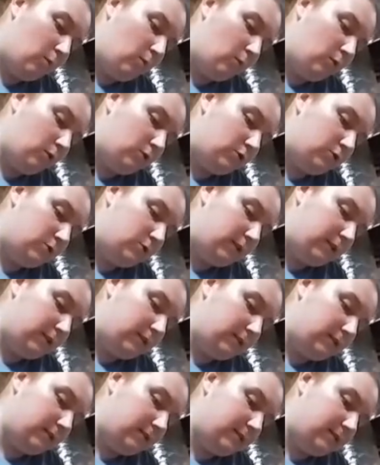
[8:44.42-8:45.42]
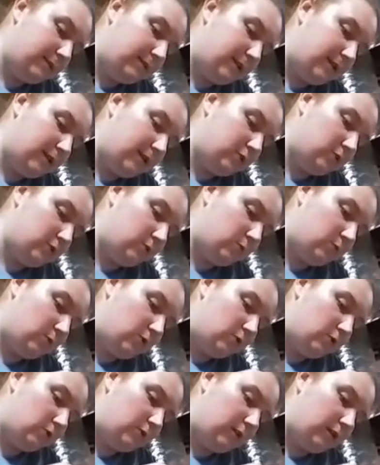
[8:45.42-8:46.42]
Once you get to the size you
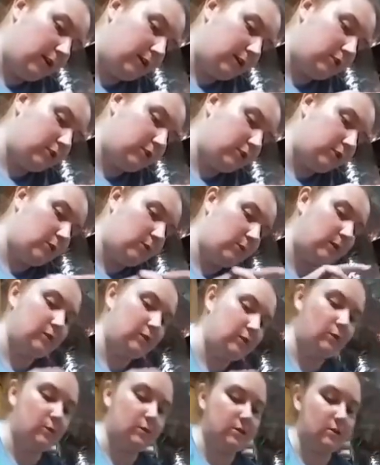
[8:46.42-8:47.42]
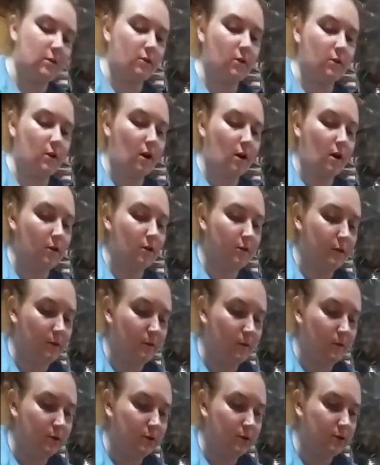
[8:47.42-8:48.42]
want, you can actually go in and do what's called
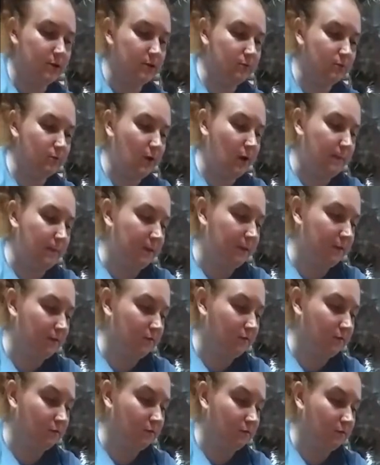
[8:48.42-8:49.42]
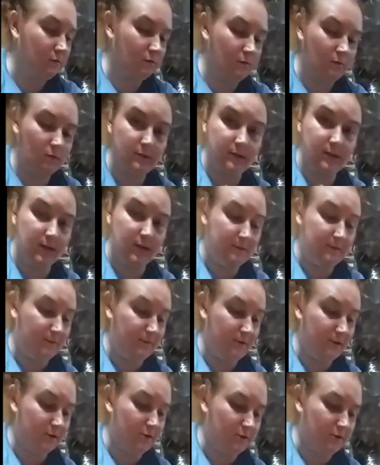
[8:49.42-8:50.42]
collaring, which is wrapping damp
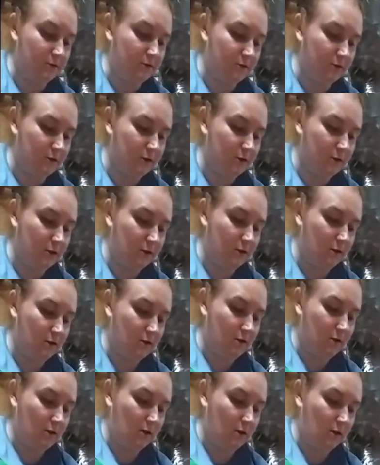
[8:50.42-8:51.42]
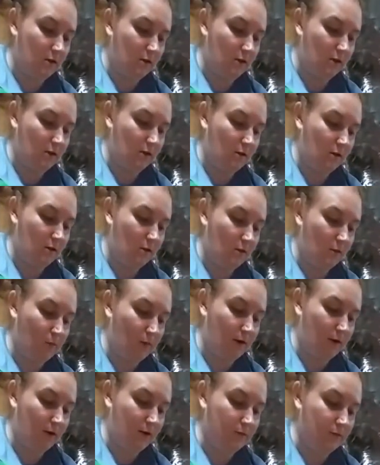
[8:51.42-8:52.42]
fingers
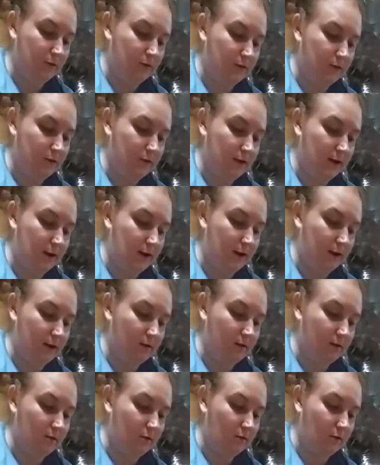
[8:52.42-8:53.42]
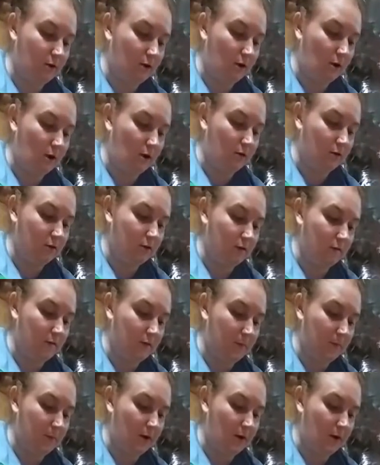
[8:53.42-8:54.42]
around the neck or collar
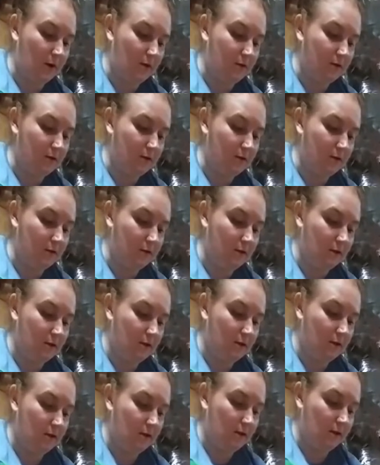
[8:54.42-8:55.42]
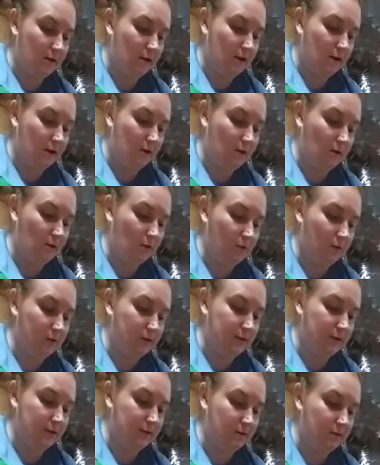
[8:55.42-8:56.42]
of the pot and
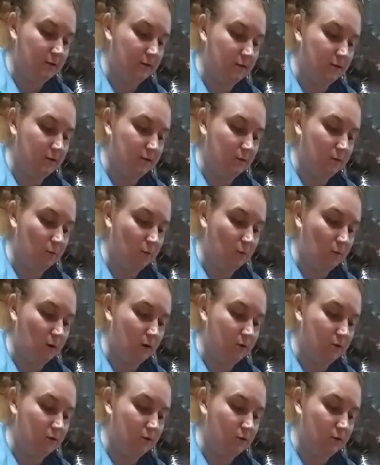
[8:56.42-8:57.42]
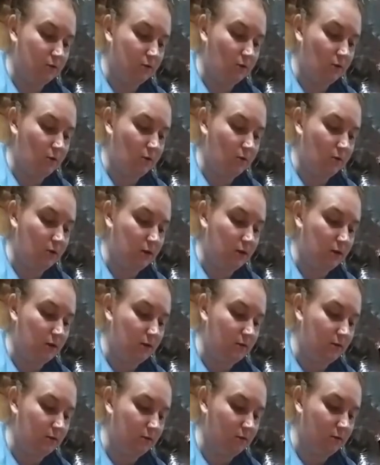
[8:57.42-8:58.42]
holding still while you
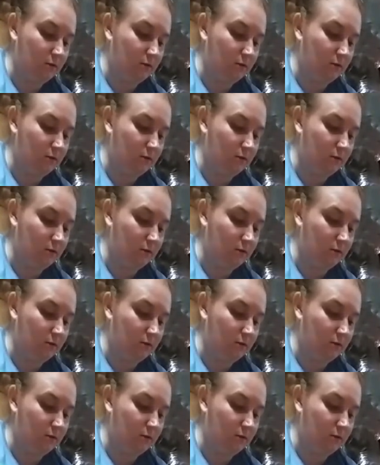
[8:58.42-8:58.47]
slowly